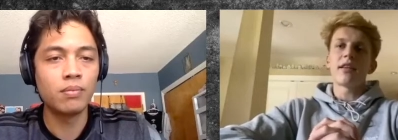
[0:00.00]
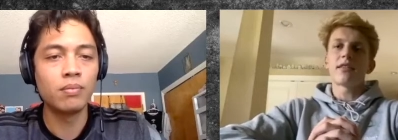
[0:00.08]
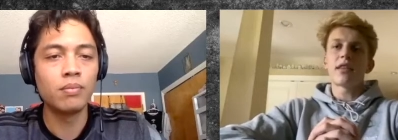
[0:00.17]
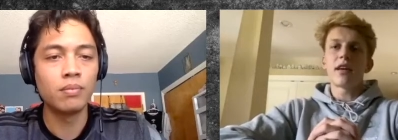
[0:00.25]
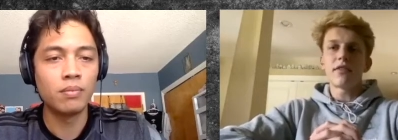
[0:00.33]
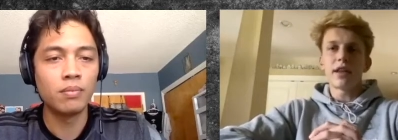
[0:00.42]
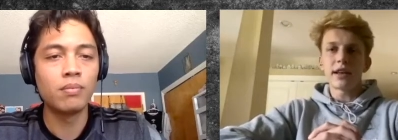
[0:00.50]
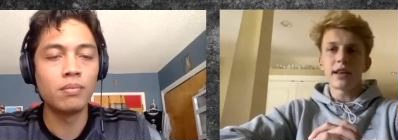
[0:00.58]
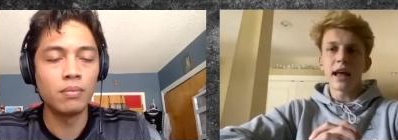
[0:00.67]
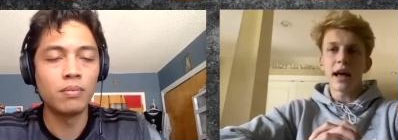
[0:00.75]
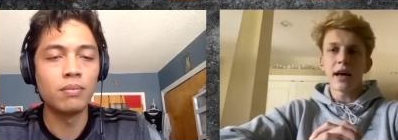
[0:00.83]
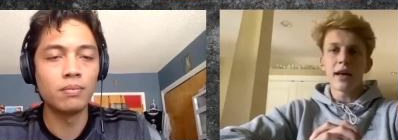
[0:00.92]
Speaker 1: and stuff like
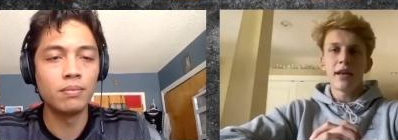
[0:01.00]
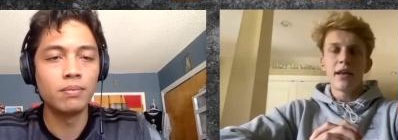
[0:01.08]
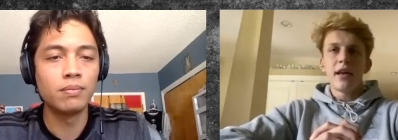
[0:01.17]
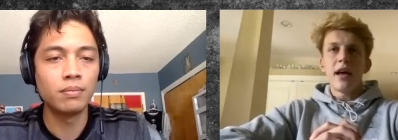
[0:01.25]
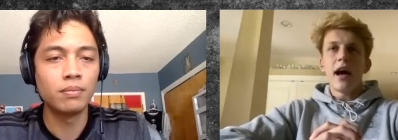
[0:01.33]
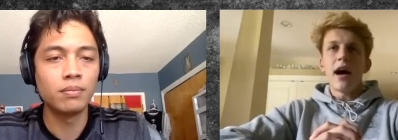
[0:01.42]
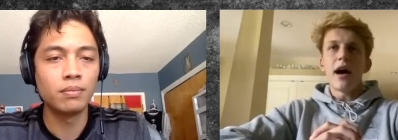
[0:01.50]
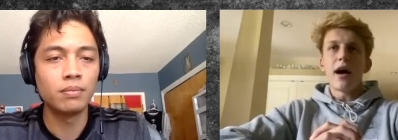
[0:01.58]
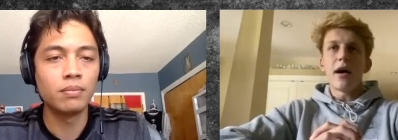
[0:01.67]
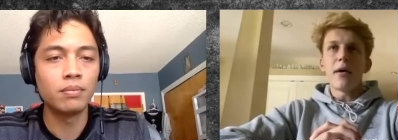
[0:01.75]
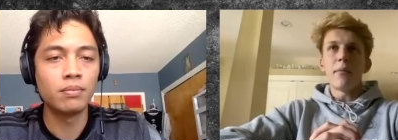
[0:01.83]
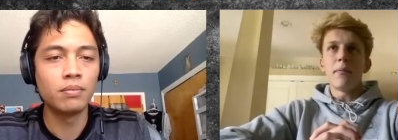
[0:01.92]
that. Mm-hmm.
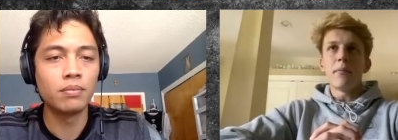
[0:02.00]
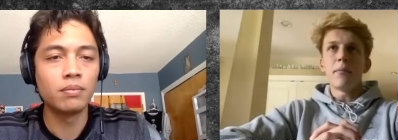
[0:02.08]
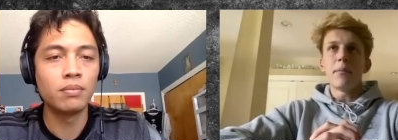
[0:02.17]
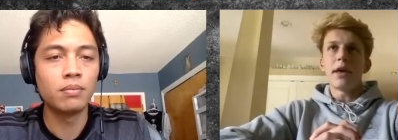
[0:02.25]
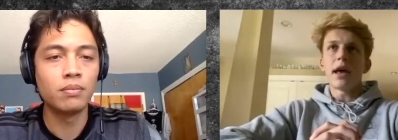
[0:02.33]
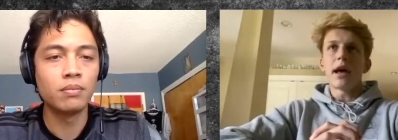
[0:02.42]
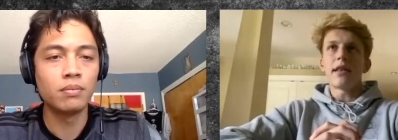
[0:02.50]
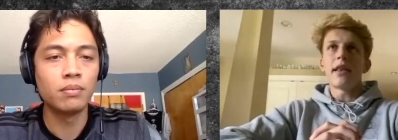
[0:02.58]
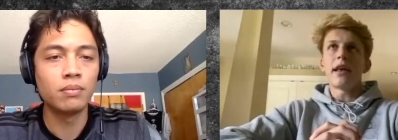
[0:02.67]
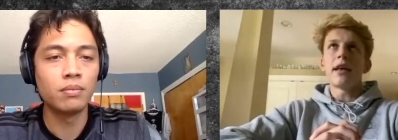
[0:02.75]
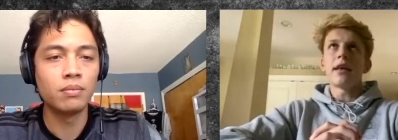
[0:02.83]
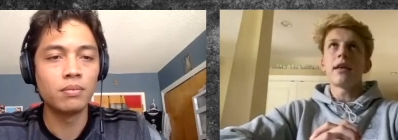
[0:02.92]
Um, but yeah,
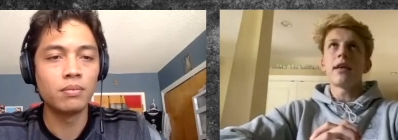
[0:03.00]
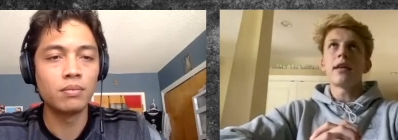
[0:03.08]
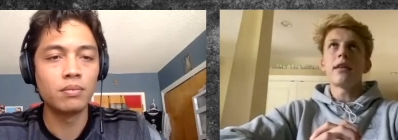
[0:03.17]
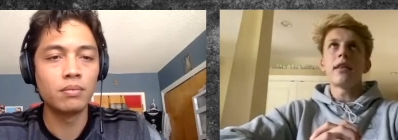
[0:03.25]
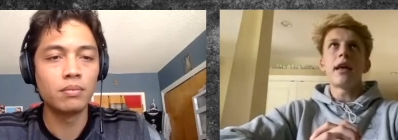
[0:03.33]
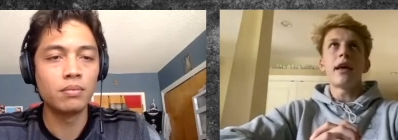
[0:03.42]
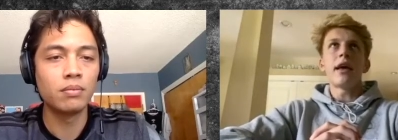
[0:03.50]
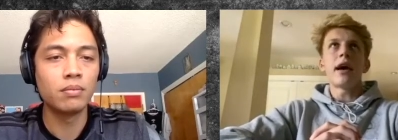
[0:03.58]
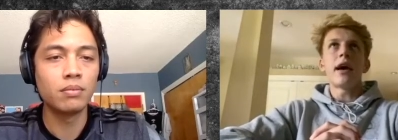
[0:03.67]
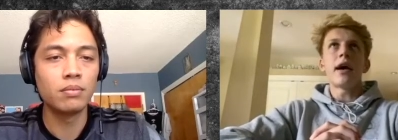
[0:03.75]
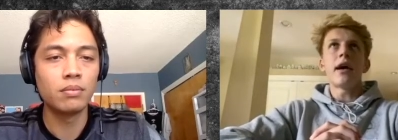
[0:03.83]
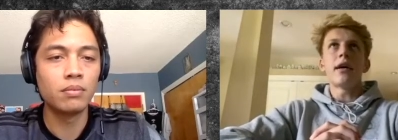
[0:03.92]
they they
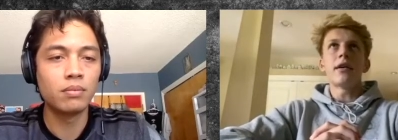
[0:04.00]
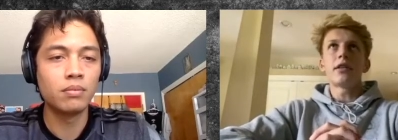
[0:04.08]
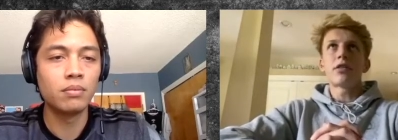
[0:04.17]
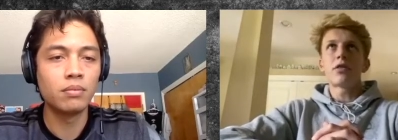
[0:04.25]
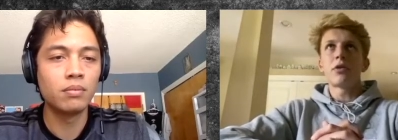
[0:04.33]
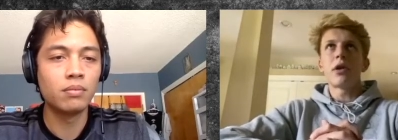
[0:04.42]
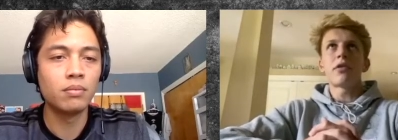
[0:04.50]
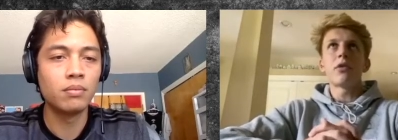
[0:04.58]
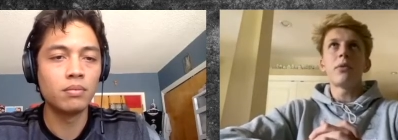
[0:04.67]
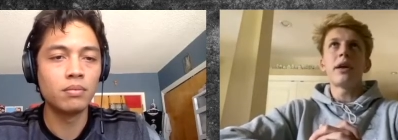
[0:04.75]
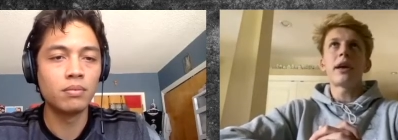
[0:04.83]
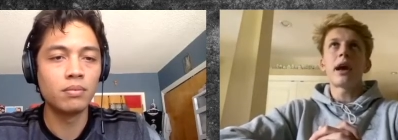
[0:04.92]
uh, throughout the
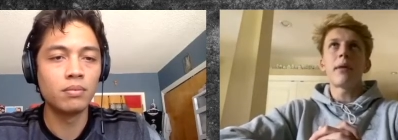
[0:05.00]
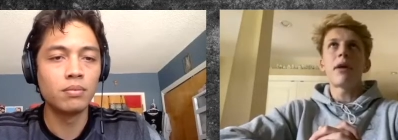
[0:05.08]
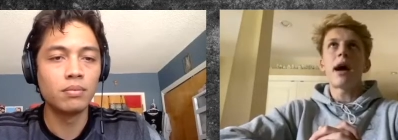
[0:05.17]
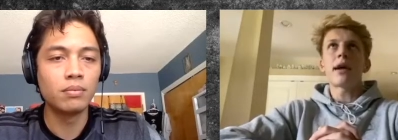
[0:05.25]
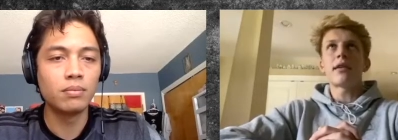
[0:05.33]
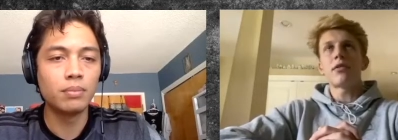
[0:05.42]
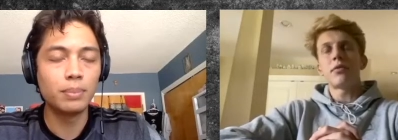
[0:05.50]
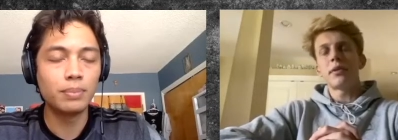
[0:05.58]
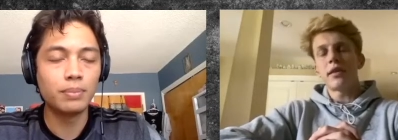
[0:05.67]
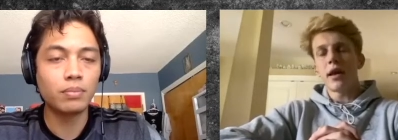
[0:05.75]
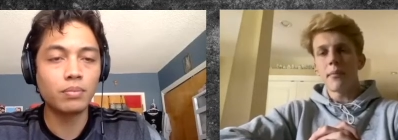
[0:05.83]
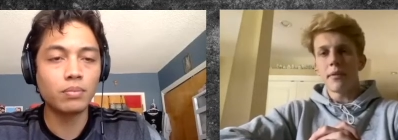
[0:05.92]
week I practiced
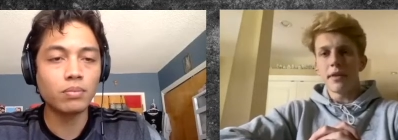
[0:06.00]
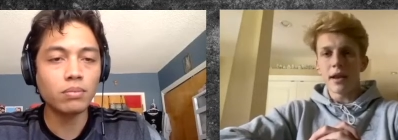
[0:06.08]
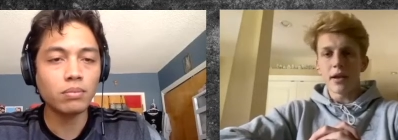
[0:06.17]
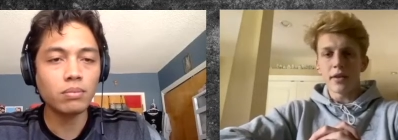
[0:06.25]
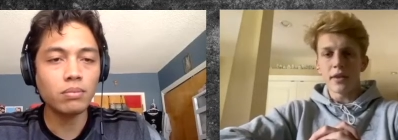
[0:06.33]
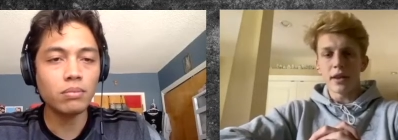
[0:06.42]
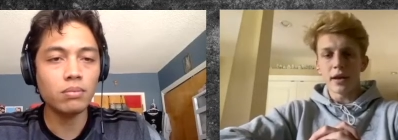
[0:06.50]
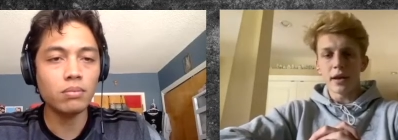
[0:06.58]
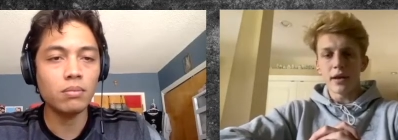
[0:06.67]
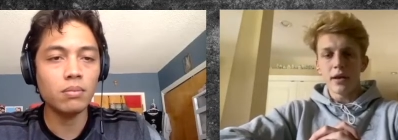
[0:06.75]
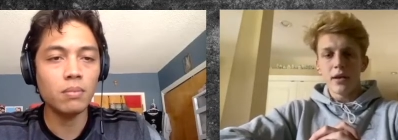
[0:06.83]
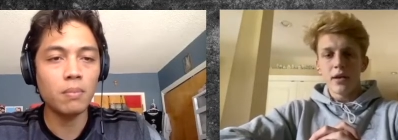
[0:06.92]
with them, and then on the
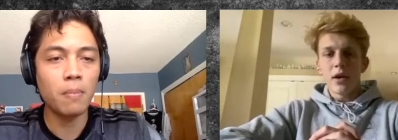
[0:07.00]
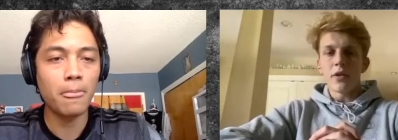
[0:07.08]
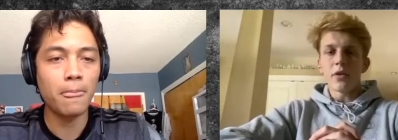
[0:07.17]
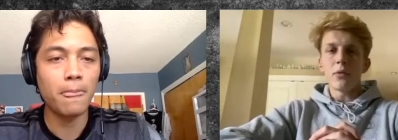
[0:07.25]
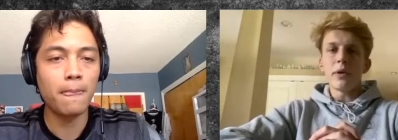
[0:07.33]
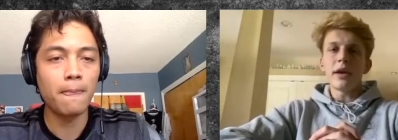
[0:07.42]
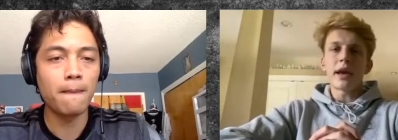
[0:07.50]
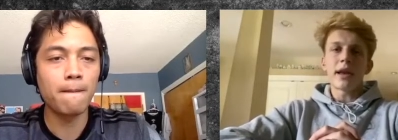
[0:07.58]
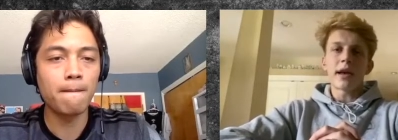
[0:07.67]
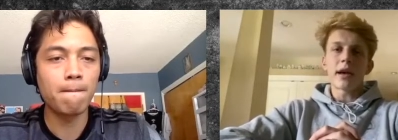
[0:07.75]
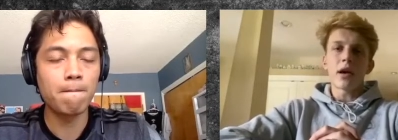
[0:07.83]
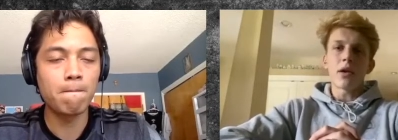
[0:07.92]
on the
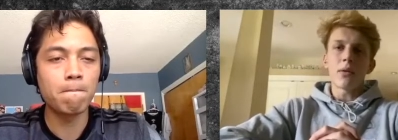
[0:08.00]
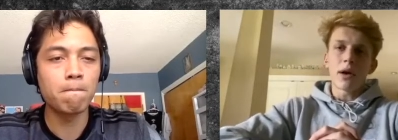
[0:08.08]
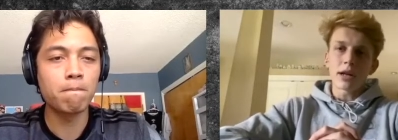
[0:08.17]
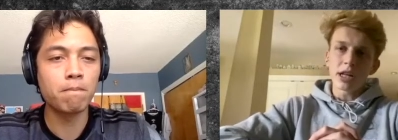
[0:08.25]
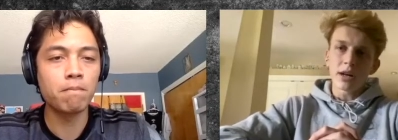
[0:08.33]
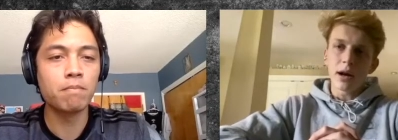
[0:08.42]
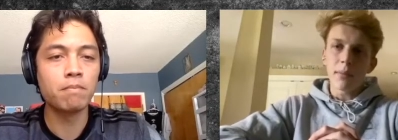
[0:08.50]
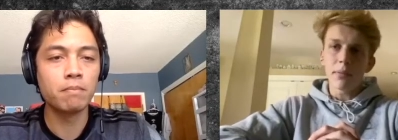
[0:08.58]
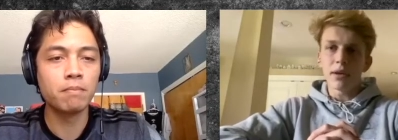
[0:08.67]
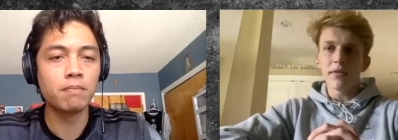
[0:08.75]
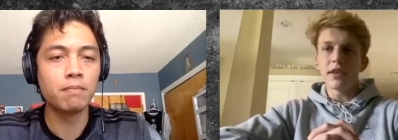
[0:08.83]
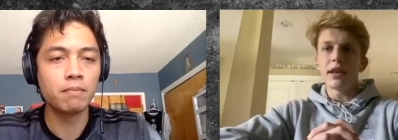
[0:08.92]
weekend I got to watch a
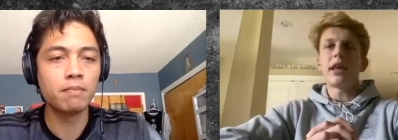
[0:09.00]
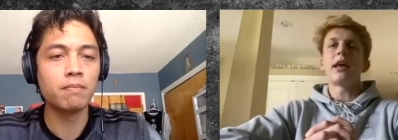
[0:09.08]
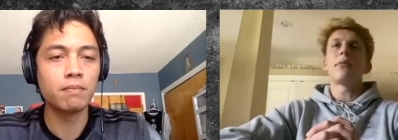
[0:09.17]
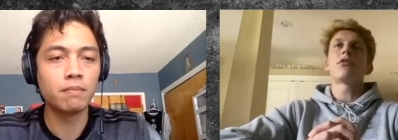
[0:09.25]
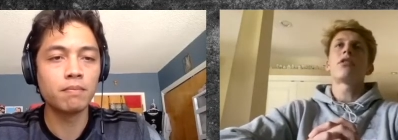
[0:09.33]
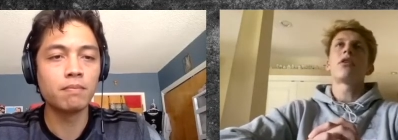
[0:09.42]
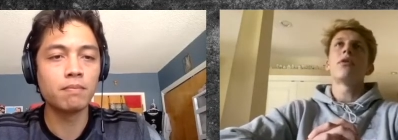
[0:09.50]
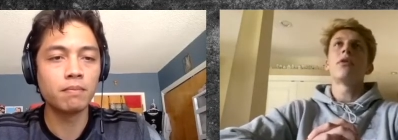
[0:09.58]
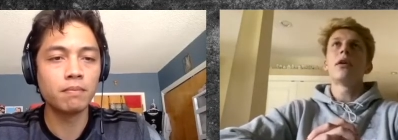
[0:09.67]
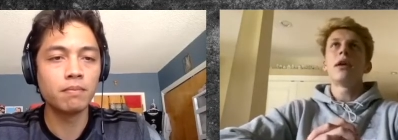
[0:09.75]
couple of the games. So